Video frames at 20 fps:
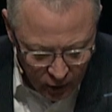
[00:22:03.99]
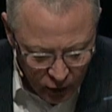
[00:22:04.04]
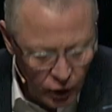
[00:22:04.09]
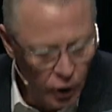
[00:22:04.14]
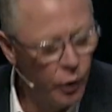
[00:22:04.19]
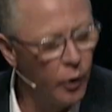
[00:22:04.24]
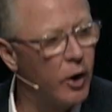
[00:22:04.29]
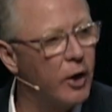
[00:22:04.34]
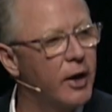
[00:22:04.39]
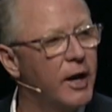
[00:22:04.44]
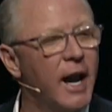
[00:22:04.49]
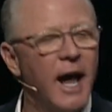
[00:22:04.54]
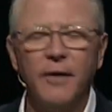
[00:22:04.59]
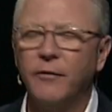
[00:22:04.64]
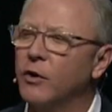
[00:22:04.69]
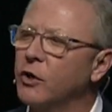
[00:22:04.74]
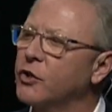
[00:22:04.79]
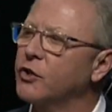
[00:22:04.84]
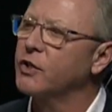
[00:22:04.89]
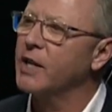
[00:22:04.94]
you are
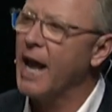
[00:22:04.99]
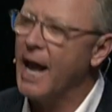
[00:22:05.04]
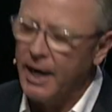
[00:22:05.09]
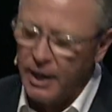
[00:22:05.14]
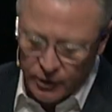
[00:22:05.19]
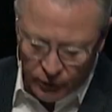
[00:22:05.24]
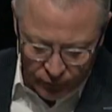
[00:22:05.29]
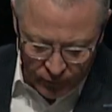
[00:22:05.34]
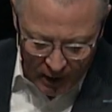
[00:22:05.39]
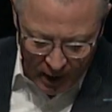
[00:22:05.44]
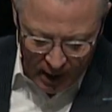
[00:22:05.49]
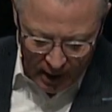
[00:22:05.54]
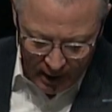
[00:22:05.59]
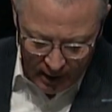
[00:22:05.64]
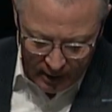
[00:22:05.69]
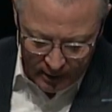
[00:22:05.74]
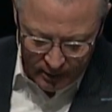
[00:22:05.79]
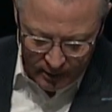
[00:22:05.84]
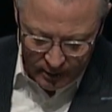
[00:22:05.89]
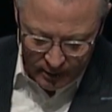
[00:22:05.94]
never satisfied
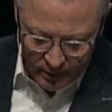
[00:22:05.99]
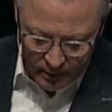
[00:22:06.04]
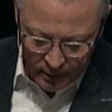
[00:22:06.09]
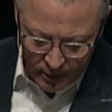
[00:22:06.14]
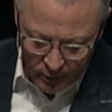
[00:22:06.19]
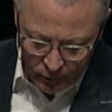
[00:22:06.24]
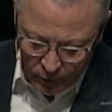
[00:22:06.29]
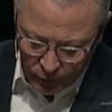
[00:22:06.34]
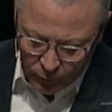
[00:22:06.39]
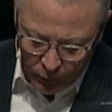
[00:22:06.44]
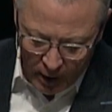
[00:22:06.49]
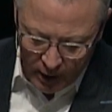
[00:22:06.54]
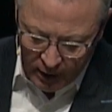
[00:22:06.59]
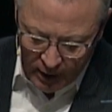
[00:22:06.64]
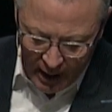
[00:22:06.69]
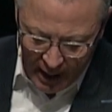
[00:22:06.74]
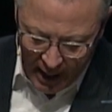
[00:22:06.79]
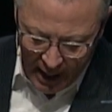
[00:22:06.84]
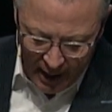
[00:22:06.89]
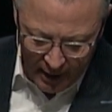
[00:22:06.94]
with what
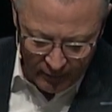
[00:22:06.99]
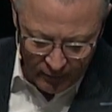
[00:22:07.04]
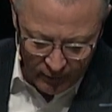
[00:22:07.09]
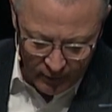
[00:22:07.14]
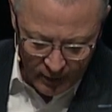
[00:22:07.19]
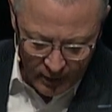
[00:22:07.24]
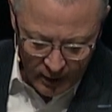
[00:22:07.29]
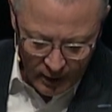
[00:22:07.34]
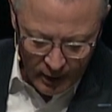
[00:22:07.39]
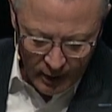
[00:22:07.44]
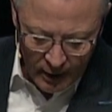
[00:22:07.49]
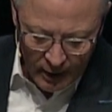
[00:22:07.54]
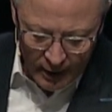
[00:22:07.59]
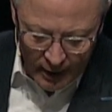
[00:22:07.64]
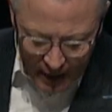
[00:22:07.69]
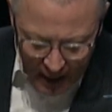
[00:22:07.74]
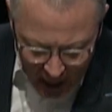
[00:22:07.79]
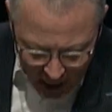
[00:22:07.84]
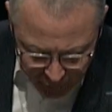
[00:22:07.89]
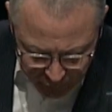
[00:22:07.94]
you have.
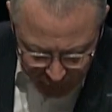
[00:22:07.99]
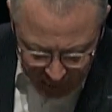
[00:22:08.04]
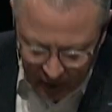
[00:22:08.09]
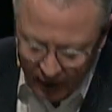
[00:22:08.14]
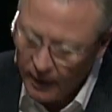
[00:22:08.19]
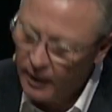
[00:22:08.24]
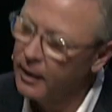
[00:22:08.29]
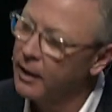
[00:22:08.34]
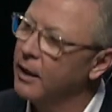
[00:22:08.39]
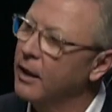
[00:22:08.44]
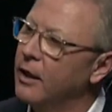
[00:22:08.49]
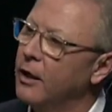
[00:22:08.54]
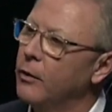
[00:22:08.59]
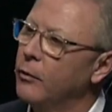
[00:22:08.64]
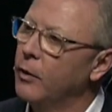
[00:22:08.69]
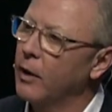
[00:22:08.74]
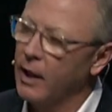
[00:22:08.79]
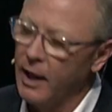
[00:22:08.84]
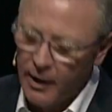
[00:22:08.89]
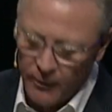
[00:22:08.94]
Nothing
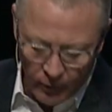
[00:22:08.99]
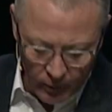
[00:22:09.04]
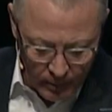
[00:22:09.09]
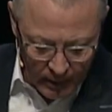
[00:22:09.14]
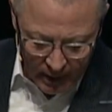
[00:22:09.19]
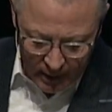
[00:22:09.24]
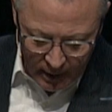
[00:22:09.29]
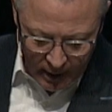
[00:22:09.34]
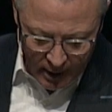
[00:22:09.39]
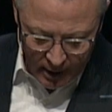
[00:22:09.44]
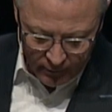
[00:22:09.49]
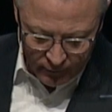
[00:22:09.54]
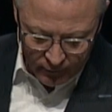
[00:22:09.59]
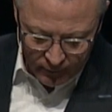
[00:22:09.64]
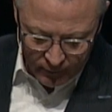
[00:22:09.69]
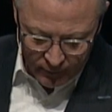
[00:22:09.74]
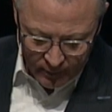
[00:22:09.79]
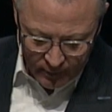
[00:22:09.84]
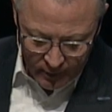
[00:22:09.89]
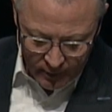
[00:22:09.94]
will ever be enough.
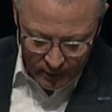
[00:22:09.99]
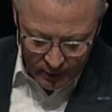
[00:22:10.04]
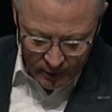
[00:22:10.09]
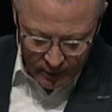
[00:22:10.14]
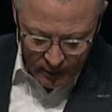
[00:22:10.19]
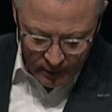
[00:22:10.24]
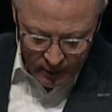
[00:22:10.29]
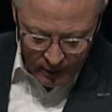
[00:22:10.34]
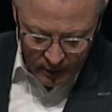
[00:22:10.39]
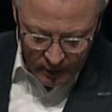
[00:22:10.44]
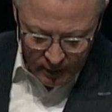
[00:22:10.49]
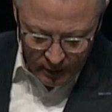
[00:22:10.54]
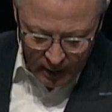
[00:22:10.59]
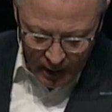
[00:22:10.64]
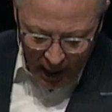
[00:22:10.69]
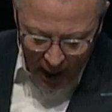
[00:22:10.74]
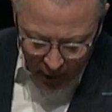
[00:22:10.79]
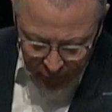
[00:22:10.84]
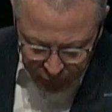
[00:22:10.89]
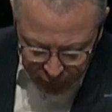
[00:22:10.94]

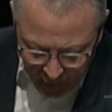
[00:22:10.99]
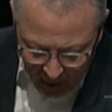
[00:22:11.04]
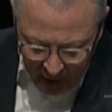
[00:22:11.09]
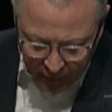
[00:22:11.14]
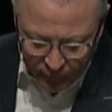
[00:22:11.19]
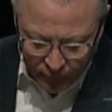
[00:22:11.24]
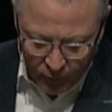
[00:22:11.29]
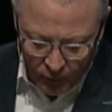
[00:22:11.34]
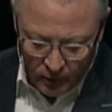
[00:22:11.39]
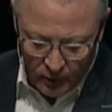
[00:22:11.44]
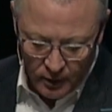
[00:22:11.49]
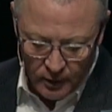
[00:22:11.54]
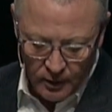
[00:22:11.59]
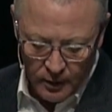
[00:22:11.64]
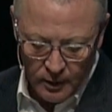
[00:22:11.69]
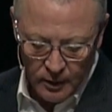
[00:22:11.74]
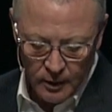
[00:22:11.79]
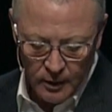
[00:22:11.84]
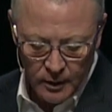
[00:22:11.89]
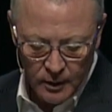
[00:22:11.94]
How thankful
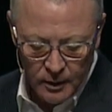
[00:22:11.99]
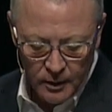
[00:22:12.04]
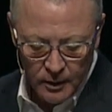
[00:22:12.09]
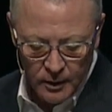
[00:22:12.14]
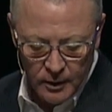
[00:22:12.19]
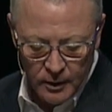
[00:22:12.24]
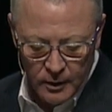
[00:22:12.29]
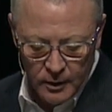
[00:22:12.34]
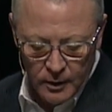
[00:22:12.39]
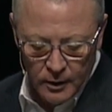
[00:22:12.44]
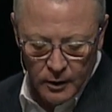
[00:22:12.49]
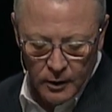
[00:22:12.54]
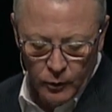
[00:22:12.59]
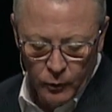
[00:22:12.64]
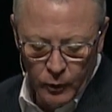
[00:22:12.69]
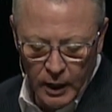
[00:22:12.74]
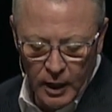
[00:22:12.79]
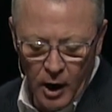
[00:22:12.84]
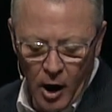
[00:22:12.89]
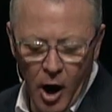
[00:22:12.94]

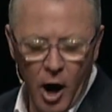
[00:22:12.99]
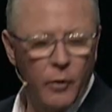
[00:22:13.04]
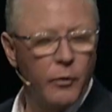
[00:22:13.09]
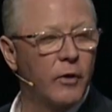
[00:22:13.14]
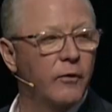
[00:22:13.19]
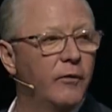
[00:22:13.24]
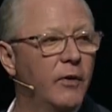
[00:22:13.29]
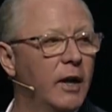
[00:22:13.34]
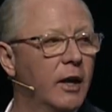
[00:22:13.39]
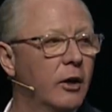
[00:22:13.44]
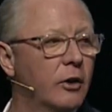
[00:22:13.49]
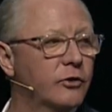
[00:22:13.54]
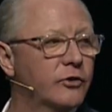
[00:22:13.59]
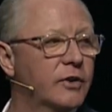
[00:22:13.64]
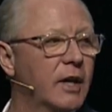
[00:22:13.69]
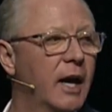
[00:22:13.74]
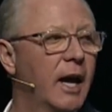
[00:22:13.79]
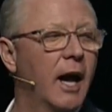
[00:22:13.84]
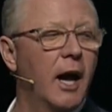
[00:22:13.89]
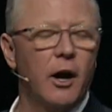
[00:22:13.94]
we are reveals
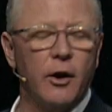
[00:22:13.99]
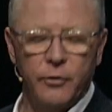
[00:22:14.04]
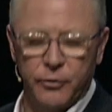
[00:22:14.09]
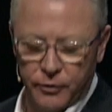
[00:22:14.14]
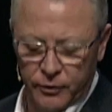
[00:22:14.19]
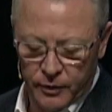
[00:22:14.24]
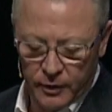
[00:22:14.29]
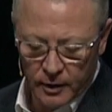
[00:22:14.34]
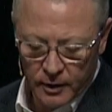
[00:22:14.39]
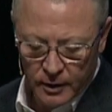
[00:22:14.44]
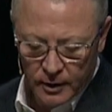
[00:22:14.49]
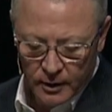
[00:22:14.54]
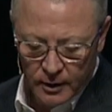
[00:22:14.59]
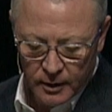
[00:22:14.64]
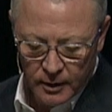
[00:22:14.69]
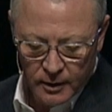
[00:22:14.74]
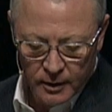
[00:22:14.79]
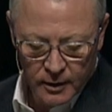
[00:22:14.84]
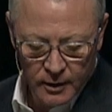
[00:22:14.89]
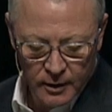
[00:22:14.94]
the health
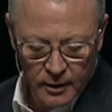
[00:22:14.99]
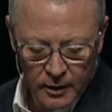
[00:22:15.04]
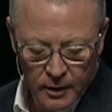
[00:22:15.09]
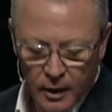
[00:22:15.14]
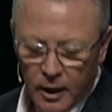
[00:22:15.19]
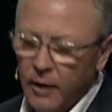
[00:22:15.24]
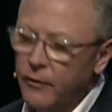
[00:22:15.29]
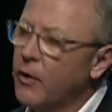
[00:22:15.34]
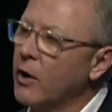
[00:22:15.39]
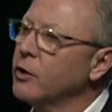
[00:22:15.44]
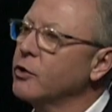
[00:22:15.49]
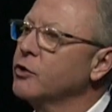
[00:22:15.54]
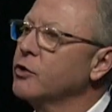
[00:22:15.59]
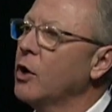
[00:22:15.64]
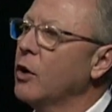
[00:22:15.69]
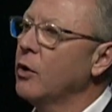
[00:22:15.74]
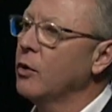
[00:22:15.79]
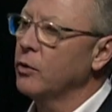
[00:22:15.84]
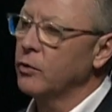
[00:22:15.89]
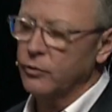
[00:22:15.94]
of our
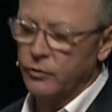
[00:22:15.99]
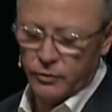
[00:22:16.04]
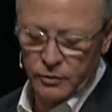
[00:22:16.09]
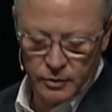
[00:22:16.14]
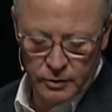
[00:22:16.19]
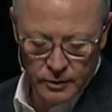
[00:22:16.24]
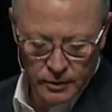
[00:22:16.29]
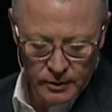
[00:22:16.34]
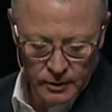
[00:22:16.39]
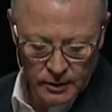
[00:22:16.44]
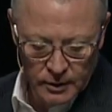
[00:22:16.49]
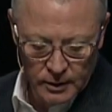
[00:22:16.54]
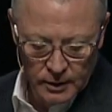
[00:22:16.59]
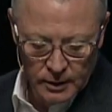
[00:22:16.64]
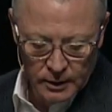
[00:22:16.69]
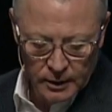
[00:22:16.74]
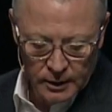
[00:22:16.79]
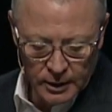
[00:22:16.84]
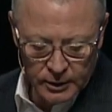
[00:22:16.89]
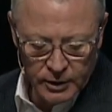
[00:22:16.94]
souls.
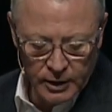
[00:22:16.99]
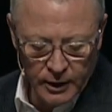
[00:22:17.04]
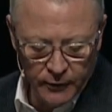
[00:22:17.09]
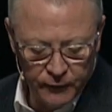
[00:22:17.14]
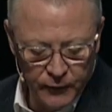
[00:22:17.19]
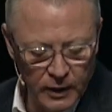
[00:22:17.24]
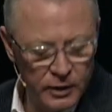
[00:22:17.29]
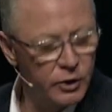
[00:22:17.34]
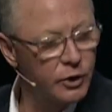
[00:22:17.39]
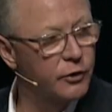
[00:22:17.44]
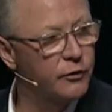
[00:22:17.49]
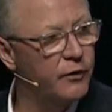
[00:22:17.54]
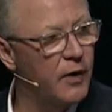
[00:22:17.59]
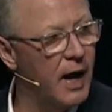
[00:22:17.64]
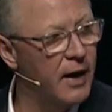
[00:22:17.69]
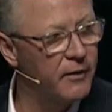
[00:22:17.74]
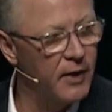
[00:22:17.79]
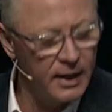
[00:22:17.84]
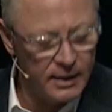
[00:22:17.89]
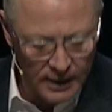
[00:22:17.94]
Listen to Ephesians
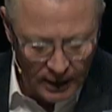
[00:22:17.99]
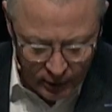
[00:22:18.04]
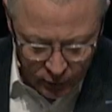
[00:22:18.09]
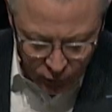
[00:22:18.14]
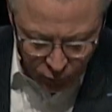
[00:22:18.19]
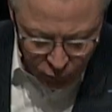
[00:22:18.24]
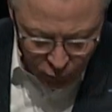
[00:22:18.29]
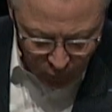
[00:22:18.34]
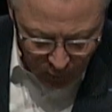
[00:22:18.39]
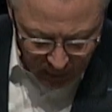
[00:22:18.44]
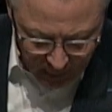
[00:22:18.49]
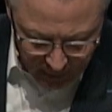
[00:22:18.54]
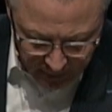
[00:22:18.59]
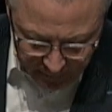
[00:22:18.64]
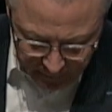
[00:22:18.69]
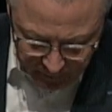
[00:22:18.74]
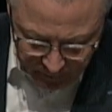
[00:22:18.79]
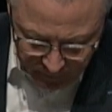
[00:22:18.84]
5 18 through 20.